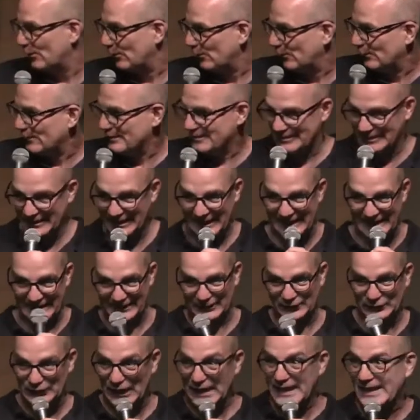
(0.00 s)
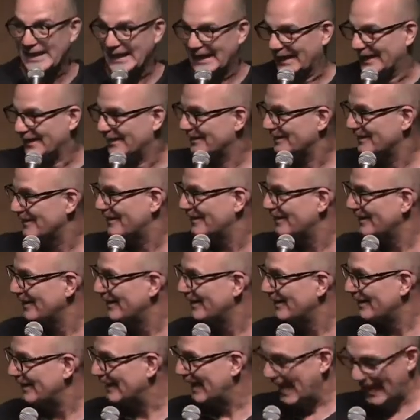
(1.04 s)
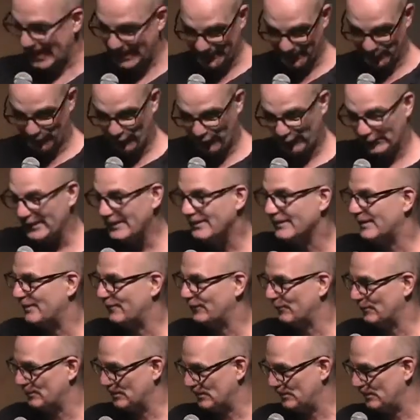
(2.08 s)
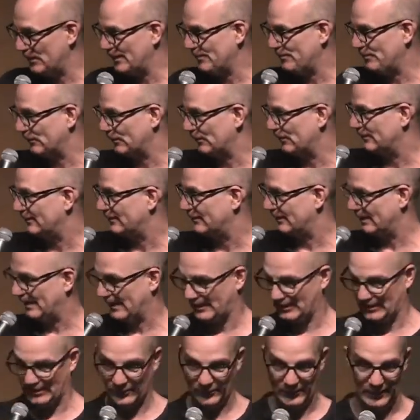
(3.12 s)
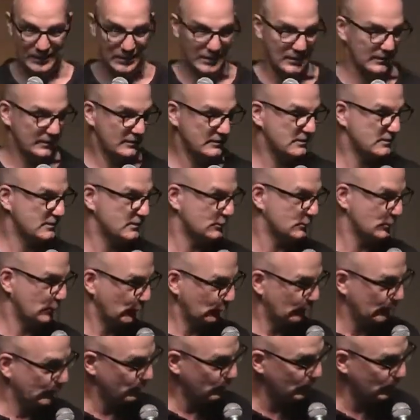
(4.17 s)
was like shaking. I could feel it from the people. And I got, wow, this is pretty